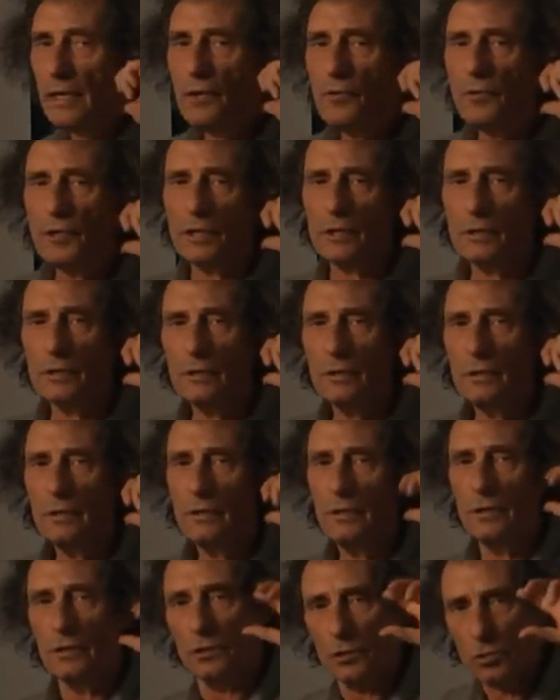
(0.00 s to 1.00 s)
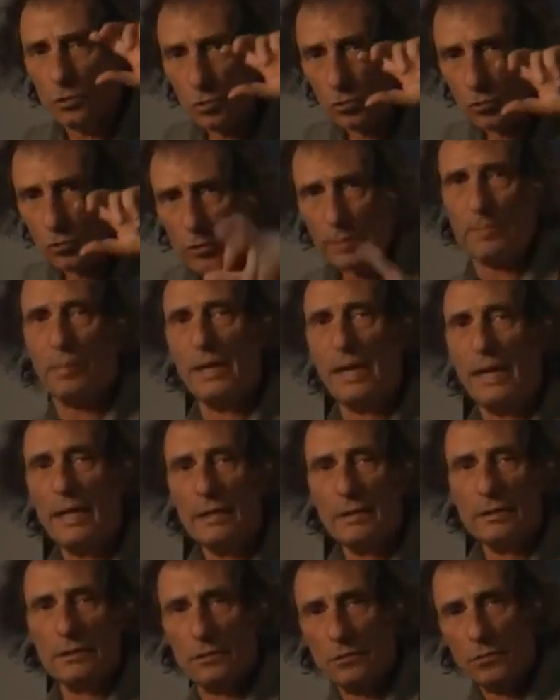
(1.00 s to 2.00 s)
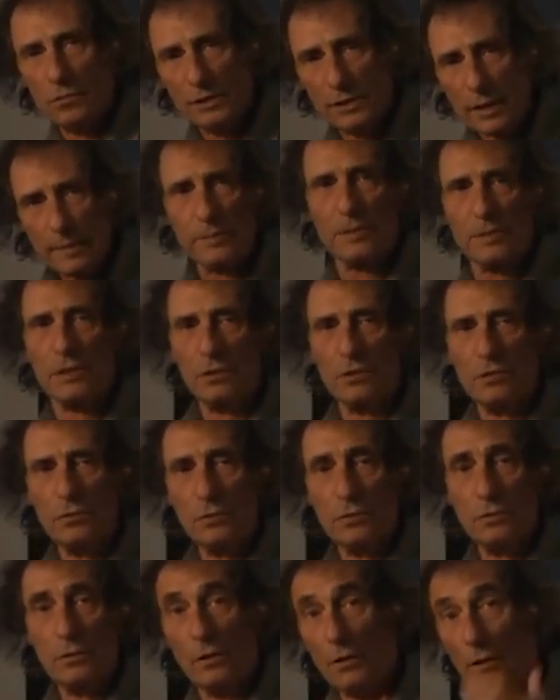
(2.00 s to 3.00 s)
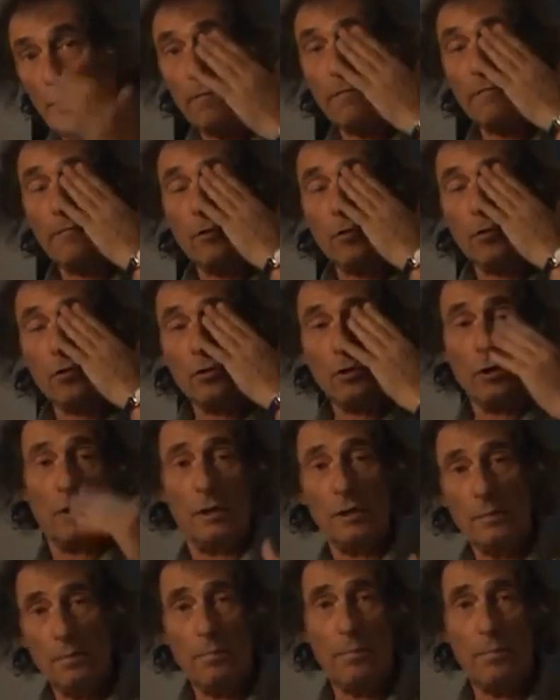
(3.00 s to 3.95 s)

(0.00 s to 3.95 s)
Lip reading: hearing to replace, to substitute for